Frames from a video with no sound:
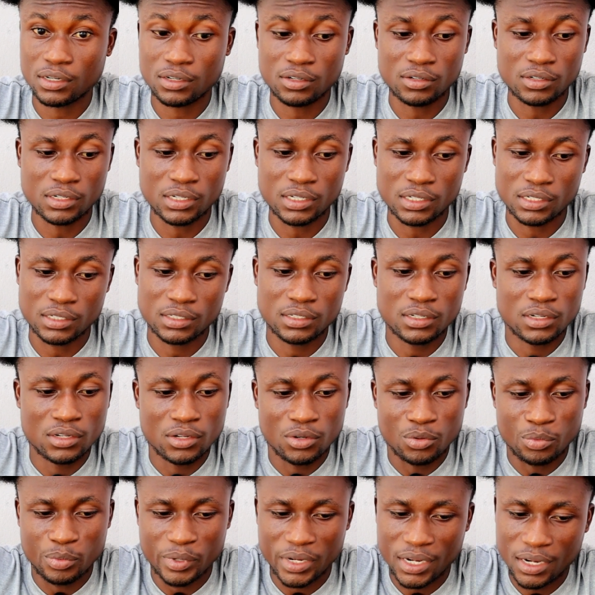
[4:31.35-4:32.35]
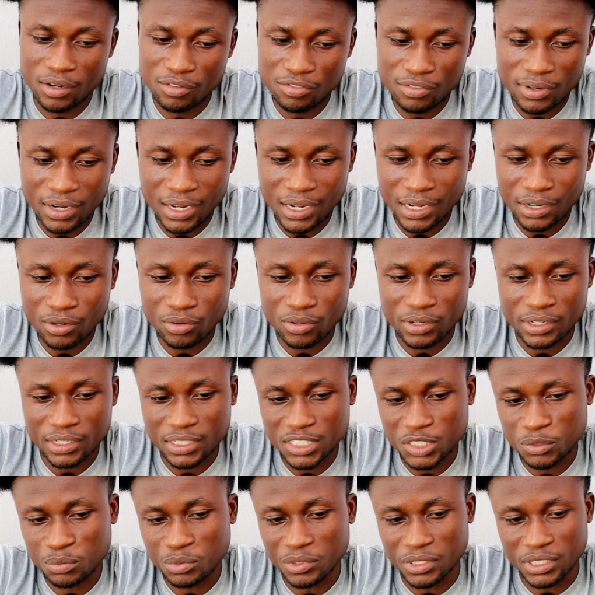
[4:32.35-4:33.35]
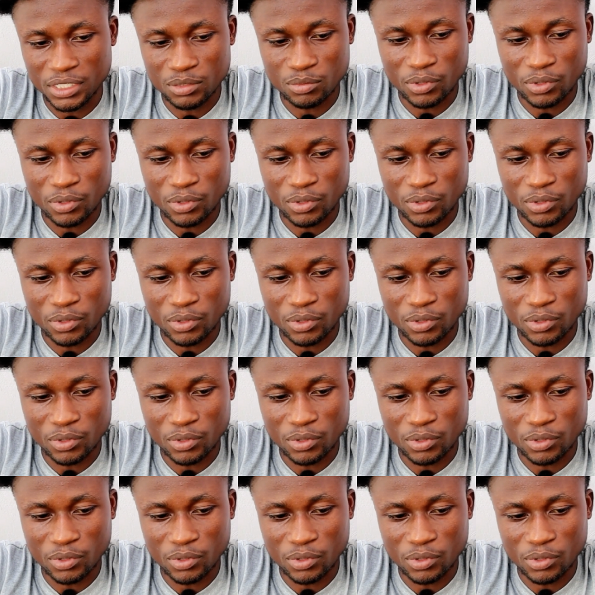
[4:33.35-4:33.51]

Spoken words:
Okay, we have ad on this page,